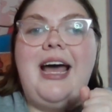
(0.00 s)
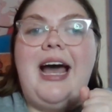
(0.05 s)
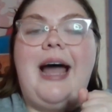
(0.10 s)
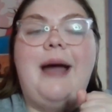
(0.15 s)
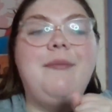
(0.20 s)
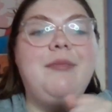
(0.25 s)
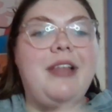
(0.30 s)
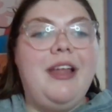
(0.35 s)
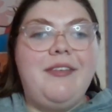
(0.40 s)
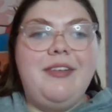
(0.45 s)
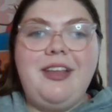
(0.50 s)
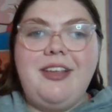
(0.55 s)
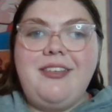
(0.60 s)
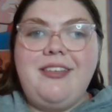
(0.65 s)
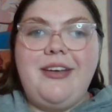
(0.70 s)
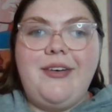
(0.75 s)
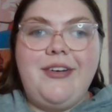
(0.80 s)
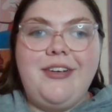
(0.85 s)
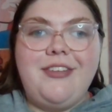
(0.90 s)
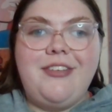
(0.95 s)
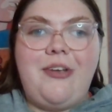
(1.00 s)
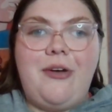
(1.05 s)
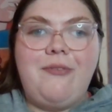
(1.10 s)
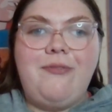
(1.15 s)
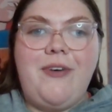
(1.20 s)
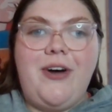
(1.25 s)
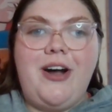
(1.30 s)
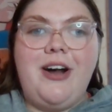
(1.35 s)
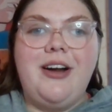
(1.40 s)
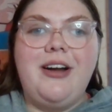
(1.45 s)
I'm loving the series so
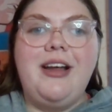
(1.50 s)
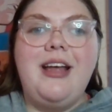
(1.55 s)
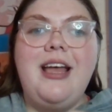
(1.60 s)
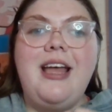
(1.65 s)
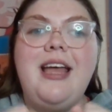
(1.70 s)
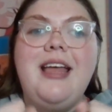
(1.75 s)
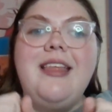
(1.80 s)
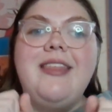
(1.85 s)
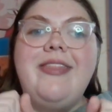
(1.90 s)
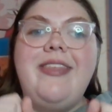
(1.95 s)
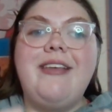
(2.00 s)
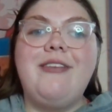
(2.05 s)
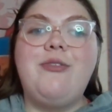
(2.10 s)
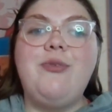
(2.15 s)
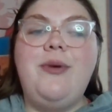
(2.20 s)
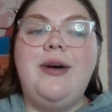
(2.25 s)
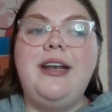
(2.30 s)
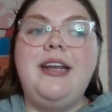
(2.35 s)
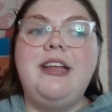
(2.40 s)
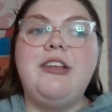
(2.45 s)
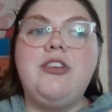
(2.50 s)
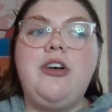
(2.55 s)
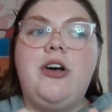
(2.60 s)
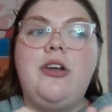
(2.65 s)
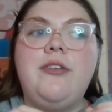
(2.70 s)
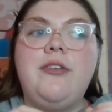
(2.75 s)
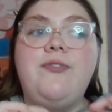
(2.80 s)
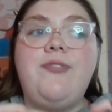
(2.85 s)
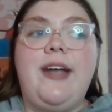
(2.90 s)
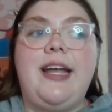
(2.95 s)
far. This one is
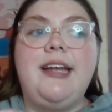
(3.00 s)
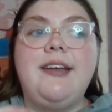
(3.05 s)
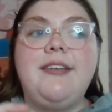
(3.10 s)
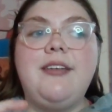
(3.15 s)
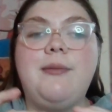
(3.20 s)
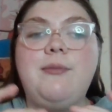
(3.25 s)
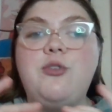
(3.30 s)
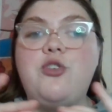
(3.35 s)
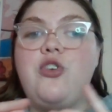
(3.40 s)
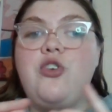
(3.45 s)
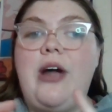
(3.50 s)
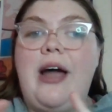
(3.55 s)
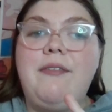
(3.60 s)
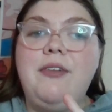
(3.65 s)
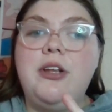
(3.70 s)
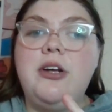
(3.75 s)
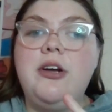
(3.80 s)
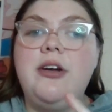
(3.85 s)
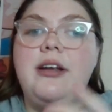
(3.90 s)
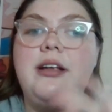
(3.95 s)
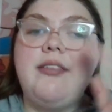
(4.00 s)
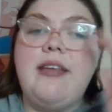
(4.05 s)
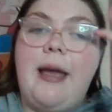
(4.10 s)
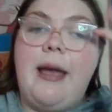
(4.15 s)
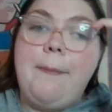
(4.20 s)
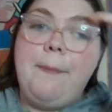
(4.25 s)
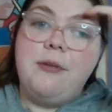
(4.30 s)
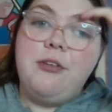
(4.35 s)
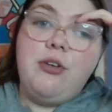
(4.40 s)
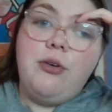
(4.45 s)
called Phantom Traveler. It's
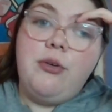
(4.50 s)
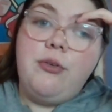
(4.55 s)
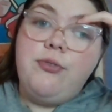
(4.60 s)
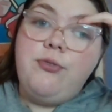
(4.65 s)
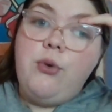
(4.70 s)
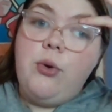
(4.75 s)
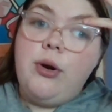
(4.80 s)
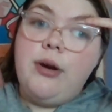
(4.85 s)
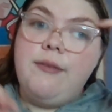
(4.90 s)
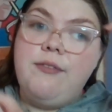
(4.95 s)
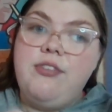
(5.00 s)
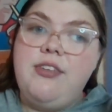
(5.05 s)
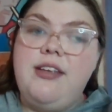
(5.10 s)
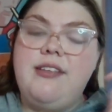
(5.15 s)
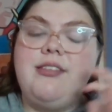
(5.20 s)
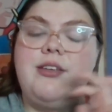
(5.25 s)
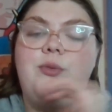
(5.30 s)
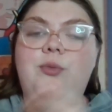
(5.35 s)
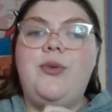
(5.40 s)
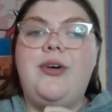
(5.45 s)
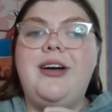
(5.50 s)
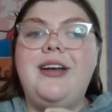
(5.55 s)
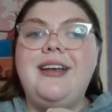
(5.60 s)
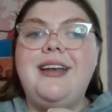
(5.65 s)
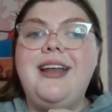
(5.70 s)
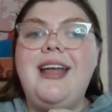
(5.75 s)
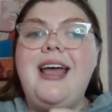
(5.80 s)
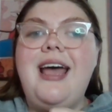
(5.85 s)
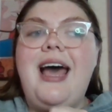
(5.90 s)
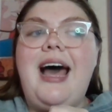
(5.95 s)
episode 4 of season 1.
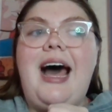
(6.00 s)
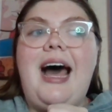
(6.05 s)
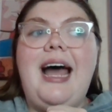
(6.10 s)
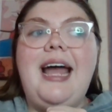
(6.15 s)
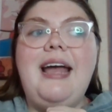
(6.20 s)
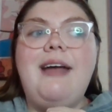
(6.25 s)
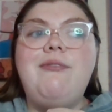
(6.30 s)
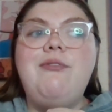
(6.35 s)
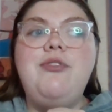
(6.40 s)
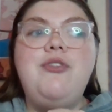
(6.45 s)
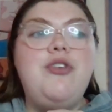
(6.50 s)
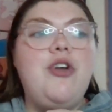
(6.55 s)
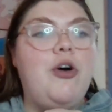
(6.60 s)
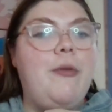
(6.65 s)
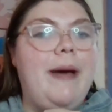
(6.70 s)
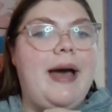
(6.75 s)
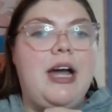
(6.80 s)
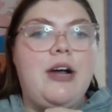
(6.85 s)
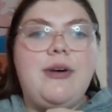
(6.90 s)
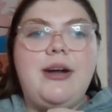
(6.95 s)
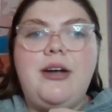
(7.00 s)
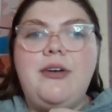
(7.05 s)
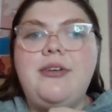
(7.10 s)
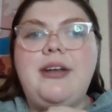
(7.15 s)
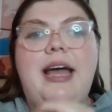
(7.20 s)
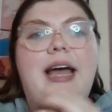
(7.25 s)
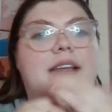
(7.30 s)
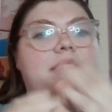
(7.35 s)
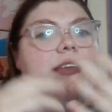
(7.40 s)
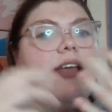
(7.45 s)
I have no background,
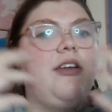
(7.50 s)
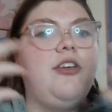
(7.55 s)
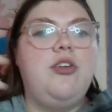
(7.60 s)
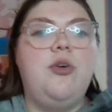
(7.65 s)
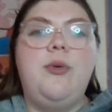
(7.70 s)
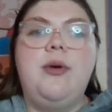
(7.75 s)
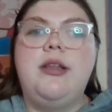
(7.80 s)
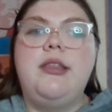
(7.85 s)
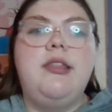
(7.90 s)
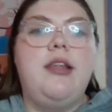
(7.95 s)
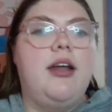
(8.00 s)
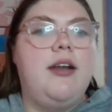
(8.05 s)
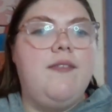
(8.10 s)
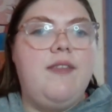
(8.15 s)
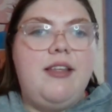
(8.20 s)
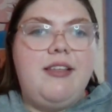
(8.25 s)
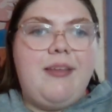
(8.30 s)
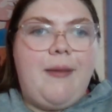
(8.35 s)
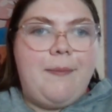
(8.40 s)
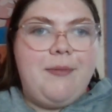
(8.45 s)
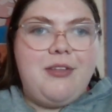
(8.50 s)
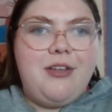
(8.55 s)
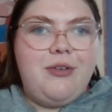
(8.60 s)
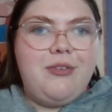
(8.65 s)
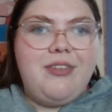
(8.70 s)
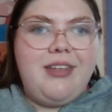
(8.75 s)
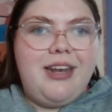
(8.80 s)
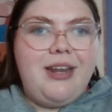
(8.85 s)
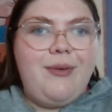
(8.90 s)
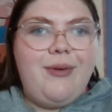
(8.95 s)
as I do with none of these
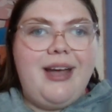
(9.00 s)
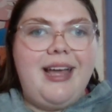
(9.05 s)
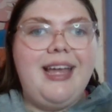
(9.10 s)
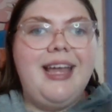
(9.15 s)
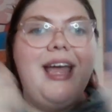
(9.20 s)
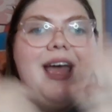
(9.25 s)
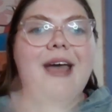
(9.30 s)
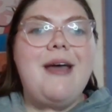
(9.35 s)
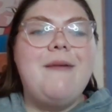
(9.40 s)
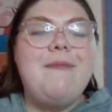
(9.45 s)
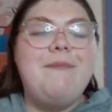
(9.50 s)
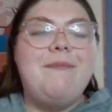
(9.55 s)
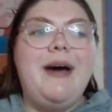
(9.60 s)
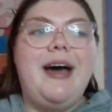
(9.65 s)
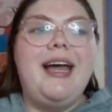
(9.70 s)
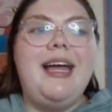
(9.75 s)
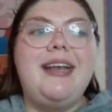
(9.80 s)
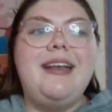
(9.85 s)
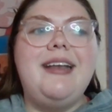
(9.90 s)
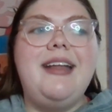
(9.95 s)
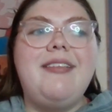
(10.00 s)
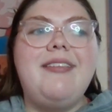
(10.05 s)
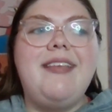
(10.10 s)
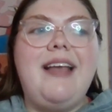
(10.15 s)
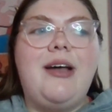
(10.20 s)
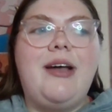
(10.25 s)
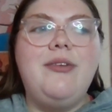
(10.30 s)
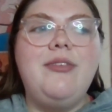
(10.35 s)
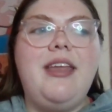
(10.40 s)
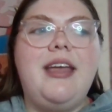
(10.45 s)
episodes anyway, but it
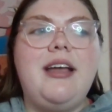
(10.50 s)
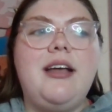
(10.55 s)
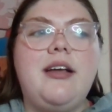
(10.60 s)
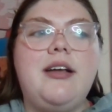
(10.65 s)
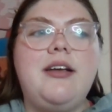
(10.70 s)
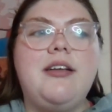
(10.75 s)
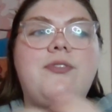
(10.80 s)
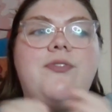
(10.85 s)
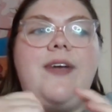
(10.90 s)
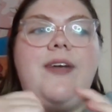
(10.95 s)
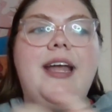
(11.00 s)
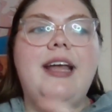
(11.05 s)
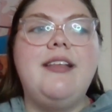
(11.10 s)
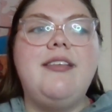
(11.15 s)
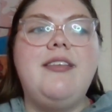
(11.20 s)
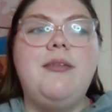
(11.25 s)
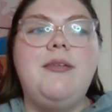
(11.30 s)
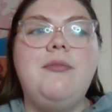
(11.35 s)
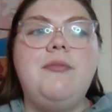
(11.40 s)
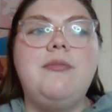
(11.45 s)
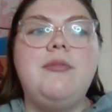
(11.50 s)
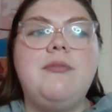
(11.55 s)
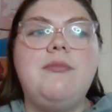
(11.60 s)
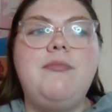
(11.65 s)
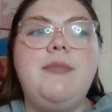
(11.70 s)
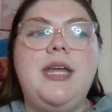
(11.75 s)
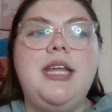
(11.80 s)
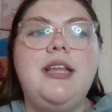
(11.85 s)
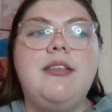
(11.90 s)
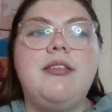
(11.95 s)
sounds like, because Phantom
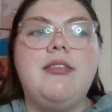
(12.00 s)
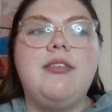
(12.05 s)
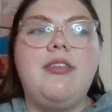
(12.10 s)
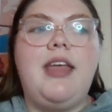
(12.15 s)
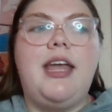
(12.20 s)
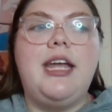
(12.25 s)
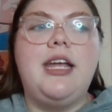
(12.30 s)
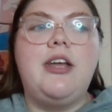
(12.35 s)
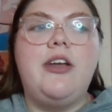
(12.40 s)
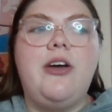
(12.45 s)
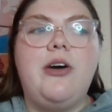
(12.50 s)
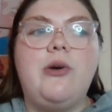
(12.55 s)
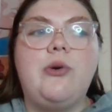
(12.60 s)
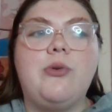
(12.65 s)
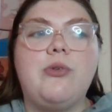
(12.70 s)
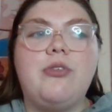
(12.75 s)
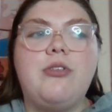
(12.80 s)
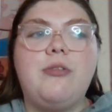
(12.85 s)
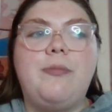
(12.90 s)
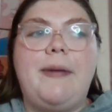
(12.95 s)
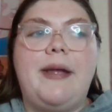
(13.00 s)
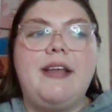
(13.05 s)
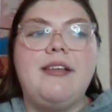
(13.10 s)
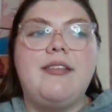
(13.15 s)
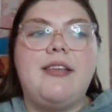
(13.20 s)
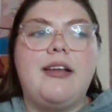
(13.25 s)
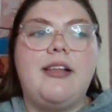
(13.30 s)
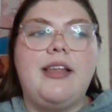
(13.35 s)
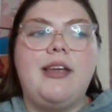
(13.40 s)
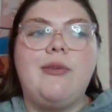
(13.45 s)
means like ghost,
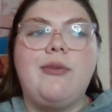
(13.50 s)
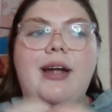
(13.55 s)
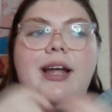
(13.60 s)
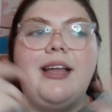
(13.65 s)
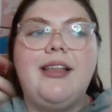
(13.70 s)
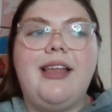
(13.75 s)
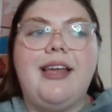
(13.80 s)
basically, right?